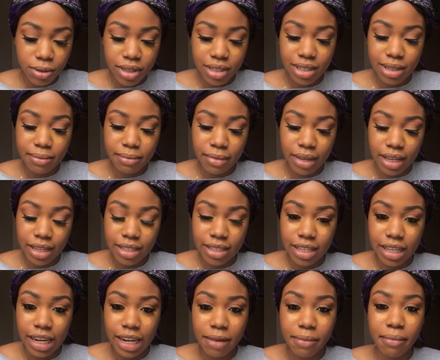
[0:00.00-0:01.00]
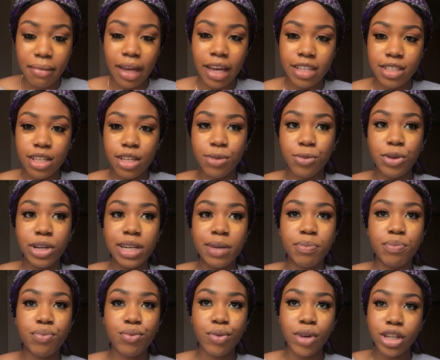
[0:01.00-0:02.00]
is amazing. It really
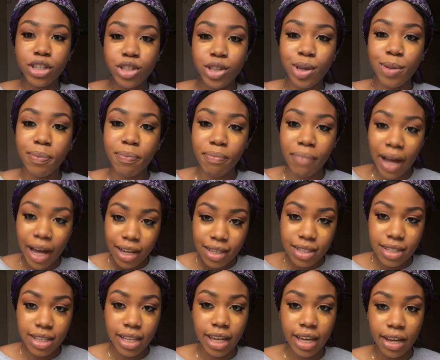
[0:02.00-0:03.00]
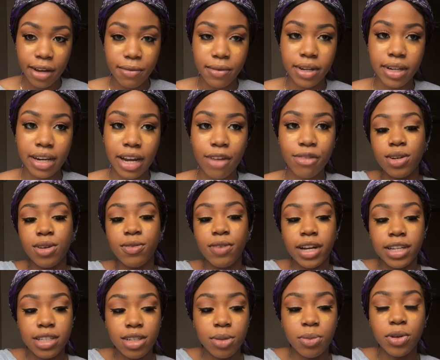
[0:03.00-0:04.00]
brings you back to the here and now,
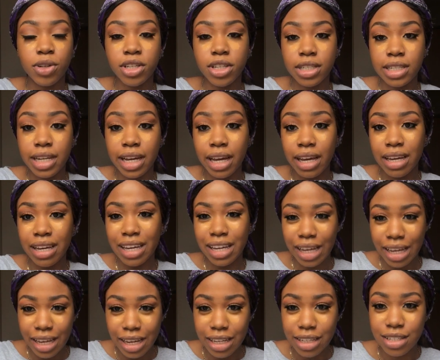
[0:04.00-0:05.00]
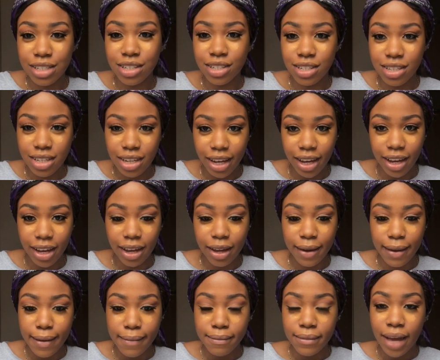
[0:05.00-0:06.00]
reflecting upon your day each day.
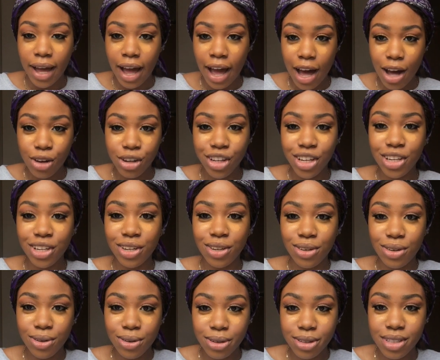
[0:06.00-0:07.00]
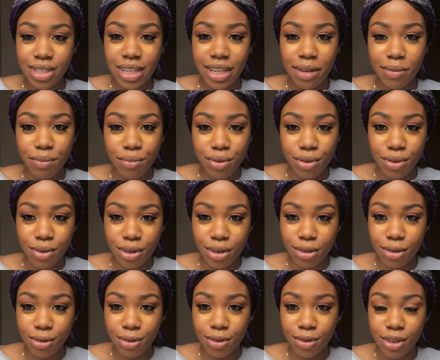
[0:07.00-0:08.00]
How can you not
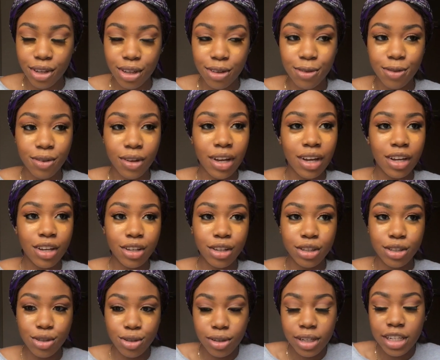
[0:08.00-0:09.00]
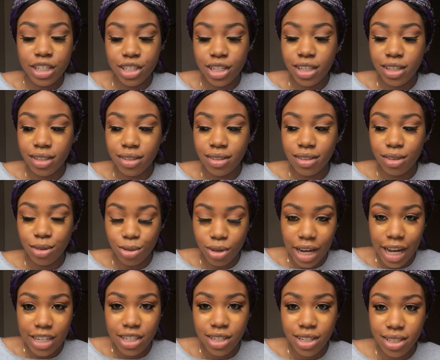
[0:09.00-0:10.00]
improve? Because you're
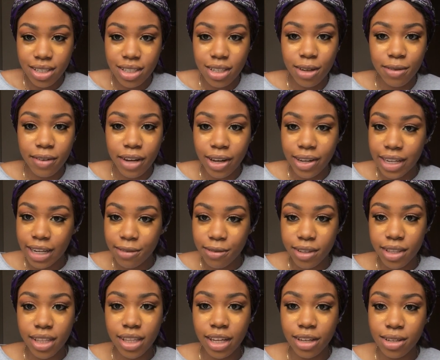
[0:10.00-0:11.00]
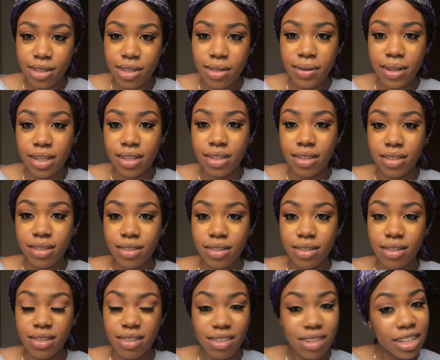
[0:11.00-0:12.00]
catching yourself out in everything that you're
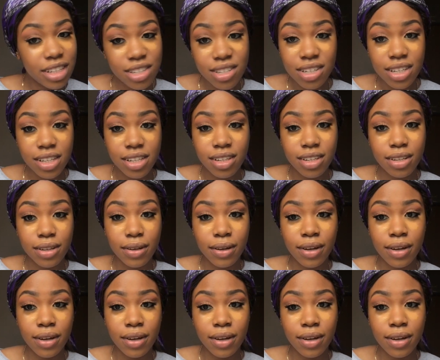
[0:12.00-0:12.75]
doing. Literally.